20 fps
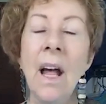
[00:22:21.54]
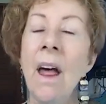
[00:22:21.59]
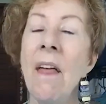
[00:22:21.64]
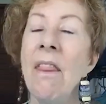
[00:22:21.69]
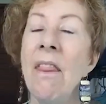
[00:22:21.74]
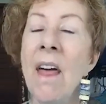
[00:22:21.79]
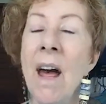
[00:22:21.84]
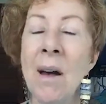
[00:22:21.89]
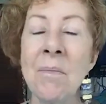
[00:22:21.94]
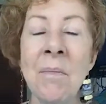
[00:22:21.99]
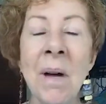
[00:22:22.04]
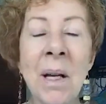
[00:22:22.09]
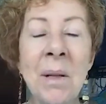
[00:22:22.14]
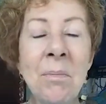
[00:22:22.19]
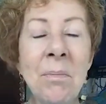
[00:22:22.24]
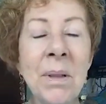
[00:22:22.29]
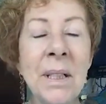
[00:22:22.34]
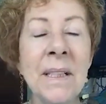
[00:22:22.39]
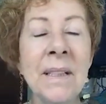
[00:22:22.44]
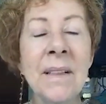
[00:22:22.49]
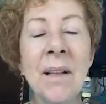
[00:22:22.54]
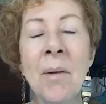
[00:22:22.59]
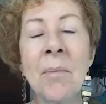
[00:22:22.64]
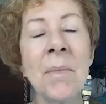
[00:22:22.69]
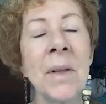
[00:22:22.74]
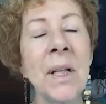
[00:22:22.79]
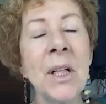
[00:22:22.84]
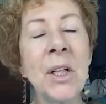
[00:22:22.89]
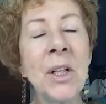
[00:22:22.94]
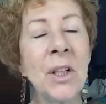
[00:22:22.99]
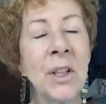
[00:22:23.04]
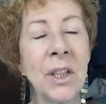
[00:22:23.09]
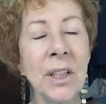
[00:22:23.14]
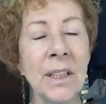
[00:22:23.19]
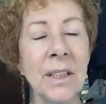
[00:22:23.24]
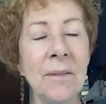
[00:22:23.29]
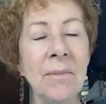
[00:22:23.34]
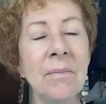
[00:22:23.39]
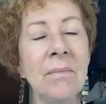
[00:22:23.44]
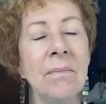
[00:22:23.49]
That might be something good.
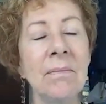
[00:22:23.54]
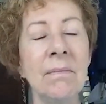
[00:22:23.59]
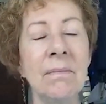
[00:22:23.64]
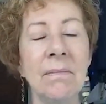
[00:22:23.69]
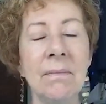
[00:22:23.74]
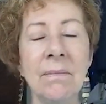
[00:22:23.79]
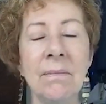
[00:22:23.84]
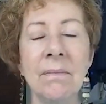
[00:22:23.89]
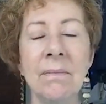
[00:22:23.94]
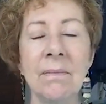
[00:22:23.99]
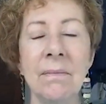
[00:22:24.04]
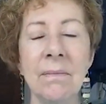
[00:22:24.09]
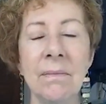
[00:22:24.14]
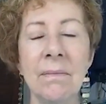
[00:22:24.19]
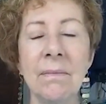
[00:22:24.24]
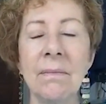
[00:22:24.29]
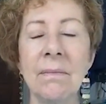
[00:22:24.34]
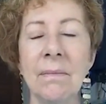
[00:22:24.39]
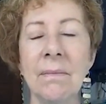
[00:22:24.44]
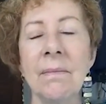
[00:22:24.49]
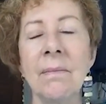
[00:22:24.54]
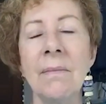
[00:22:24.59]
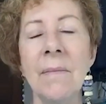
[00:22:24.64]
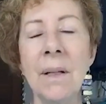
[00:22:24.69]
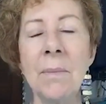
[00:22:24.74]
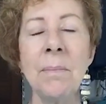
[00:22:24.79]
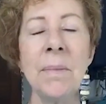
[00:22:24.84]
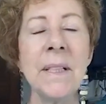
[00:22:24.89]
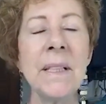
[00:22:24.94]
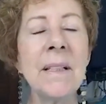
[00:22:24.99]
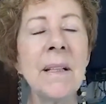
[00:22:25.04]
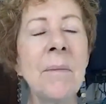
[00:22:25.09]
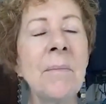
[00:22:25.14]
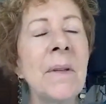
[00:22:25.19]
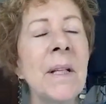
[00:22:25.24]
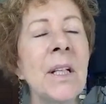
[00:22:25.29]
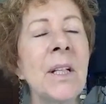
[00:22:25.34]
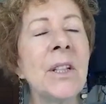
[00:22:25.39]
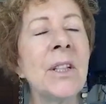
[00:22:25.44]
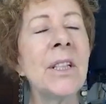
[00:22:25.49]
Might be
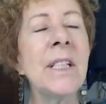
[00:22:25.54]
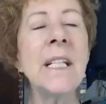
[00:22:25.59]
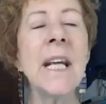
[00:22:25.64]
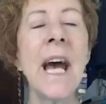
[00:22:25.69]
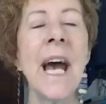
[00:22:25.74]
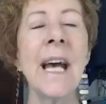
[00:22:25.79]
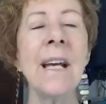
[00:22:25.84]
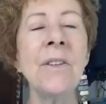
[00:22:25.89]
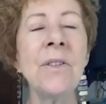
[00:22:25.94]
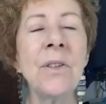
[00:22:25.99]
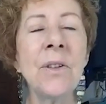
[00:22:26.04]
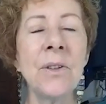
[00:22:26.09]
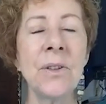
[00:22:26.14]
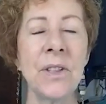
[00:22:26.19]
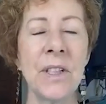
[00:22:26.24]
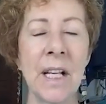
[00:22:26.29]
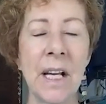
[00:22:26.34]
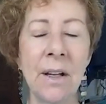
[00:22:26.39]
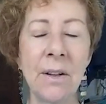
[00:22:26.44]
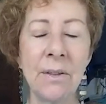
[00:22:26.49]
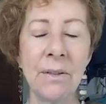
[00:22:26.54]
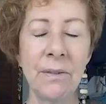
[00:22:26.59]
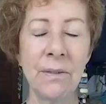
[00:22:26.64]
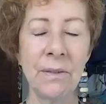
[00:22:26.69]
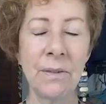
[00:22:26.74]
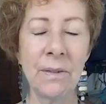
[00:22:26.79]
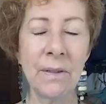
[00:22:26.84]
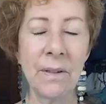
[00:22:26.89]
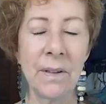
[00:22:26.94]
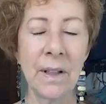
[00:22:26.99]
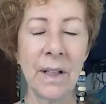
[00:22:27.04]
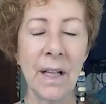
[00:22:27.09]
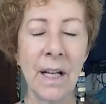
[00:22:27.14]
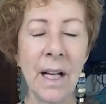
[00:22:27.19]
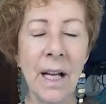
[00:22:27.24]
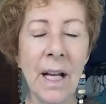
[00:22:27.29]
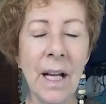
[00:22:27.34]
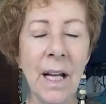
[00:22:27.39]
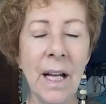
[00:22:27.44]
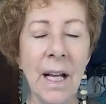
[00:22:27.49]
something good to ask yourself.
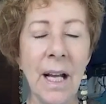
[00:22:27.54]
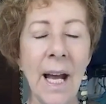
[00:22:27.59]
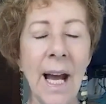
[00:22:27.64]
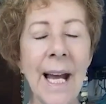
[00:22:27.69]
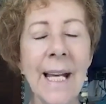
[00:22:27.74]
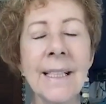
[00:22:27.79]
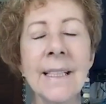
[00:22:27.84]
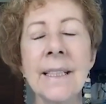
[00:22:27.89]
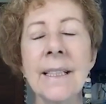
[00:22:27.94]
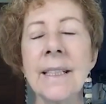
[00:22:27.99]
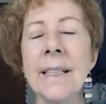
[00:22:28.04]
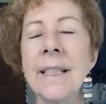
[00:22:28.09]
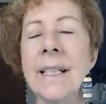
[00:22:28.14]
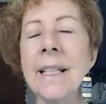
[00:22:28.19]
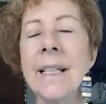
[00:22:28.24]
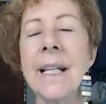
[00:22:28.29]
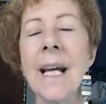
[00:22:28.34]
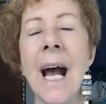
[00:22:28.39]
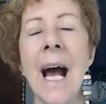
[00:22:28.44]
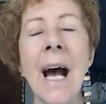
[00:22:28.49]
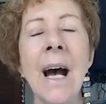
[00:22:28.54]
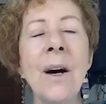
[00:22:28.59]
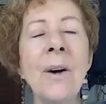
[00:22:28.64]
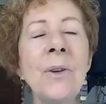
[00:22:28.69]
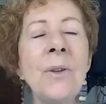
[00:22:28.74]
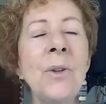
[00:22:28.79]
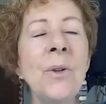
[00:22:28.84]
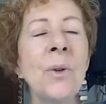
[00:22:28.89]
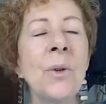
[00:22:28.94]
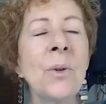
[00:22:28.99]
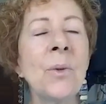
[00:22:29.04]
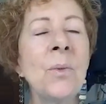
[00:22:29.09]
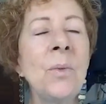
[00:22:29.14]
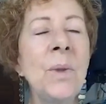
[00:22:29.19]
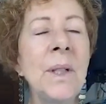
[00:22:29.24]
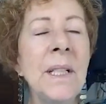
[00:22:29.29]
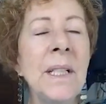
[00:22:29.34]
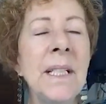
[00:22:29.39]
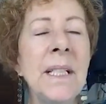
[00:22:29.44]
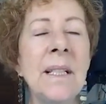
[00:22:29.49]
And see how your
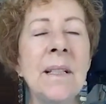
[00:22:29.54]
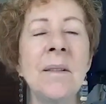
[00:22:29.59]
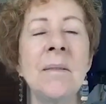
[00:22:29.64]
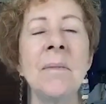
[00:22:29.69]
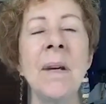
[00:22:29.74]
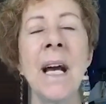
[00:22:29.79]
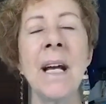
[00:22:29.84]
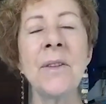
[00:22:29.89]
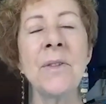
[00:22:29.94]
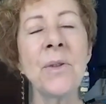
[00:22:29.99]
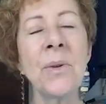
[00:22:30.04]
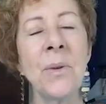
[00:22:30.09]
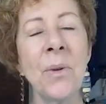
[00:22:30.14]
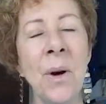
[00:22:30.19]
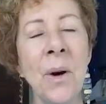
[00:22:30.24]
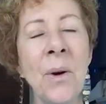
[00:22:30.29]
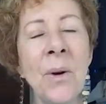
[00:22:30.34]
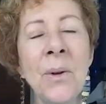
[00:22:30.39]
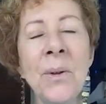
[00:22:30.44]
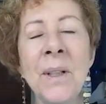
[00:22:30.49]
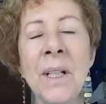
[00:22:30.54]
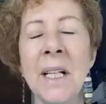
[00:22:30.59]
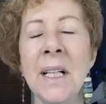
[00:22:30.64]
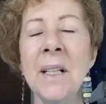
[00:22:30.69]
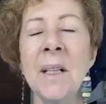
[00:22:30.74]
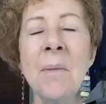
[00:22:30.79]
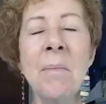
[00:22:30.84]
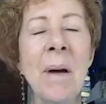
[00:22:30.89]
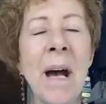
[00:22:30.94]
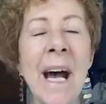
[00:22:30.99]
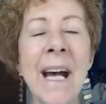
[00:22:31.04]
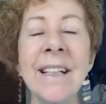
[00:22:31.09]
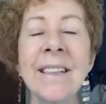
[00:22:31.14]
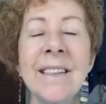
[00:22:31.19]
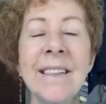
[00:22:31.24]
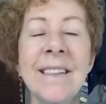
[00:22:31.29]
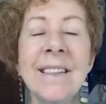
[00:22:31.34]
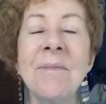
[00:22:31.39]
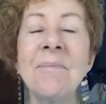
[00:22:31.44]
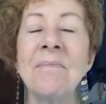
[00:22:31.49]
wisdom has grown in the
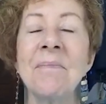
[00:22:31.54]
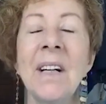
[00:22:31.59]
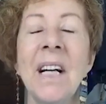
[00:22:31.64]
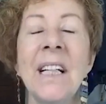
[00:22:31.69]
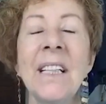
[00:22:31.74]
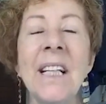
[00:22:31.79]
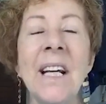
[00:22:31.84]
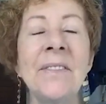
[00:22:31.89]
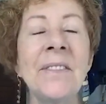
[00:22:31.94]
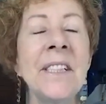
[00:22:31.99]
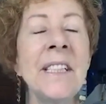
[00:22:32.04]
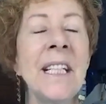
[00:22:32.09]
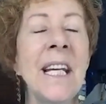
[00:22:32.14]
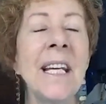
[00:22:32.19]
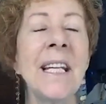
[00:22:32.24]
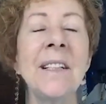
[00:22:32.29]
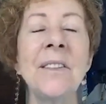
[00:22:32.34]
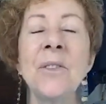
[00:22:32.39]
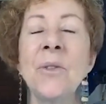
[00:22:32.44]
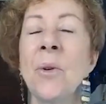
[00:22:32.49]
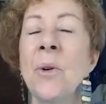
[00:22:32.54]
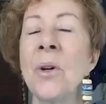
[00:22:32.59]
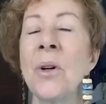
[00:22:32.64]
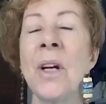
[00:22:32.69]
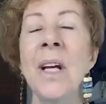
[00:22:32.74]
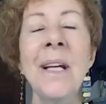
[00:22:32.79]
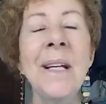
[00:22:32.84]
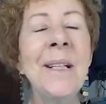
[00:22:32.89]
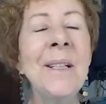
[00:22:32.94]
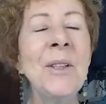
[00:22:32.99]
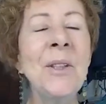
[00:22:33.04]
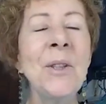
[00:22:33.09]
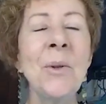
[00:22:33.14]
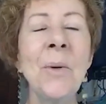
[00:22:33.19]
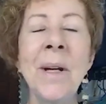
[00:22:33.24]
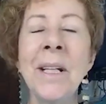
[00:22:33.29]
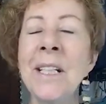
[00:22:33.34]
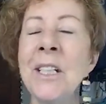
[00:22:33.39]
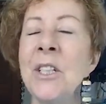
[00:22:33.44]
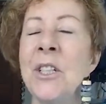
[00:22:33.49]
past 11 days, or
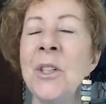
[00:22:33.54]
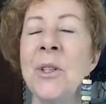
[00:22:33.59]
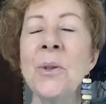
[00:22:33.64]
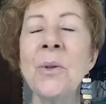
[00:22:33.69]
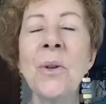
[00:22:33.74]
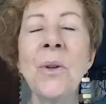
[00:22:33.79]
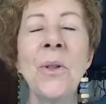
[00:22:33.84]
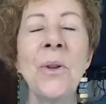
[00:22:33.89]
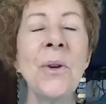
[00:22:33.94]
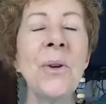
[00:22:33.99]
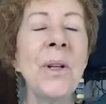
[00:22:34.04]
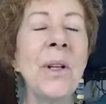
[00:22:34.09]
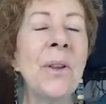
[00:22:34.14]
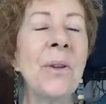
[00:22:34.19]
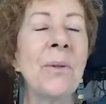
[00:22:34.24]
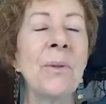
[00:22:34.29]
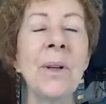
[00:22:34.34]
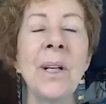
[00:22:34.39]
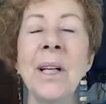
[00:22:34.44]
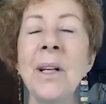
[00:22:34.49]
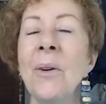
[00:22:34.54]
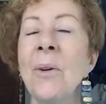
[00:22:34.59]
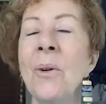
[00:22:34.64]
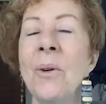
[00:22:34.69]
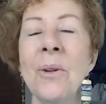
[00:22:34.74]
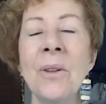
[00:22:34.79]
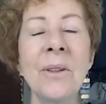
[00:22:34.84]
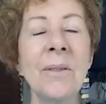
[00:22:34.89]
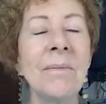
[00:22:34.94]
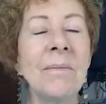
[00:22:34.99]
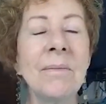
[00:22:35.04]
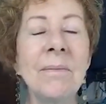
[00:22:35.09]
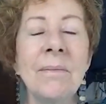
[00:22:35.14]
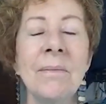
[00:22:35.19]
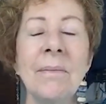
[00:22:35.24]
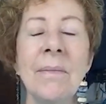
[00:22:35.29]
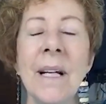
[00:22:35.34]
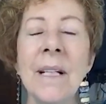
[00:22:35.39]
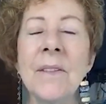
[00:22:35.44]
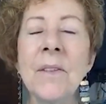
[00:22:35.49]
22 or 33, or
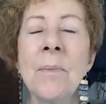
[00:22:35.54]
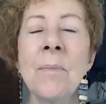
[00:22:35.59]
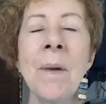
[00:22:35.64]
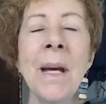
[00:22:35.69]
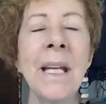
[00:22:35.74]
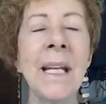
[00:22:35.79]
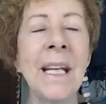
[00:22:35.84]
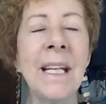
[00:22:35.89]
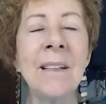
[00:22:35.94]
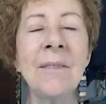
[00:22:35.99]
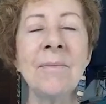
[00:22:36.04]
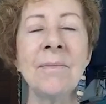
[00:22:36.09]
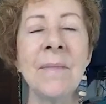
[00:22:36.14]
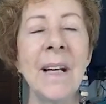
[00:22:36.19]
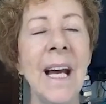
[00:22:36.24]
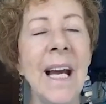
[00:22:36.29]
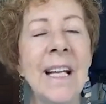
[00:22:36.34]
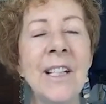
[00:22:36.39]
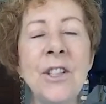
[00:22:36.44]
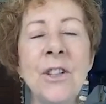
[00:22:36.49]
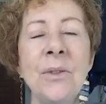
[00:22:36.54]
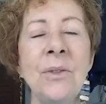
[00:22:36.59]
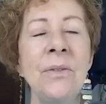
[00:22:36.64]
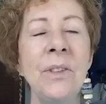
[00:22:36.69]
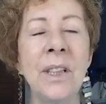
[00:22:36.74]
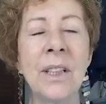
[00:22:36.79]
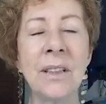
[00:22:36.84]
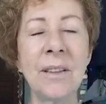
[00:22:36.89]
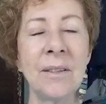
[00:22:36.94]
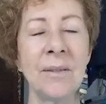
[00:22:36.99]
as many as you feel.